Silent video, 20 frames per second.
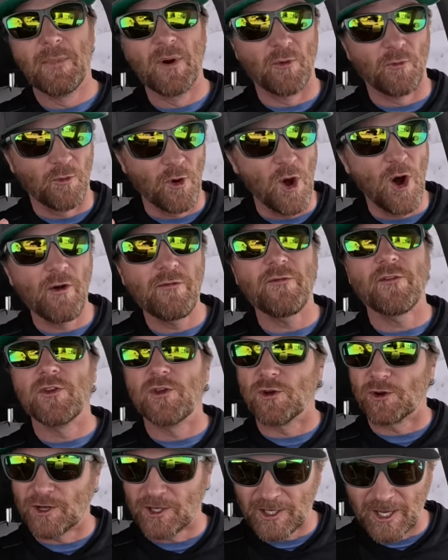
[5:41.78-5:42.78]
but Rolf,
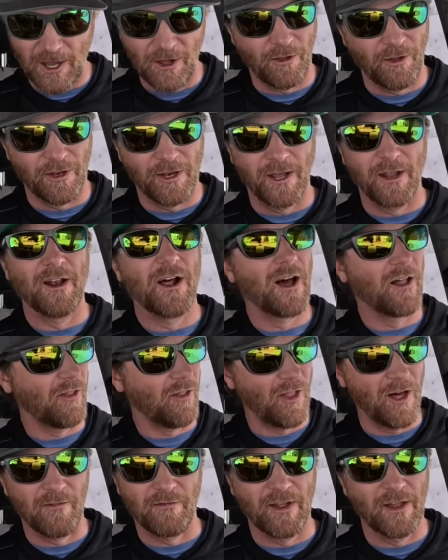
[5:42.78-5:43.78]
you're killing it. I
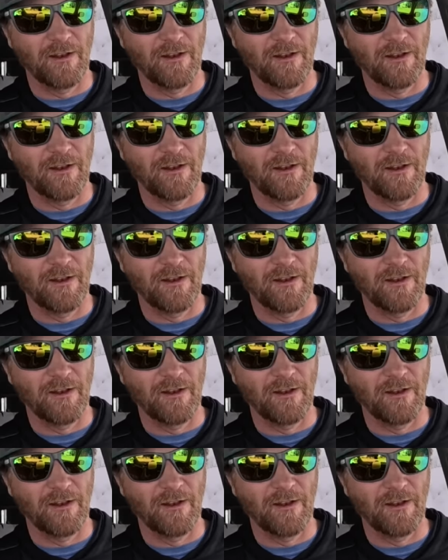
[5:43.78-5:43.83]
love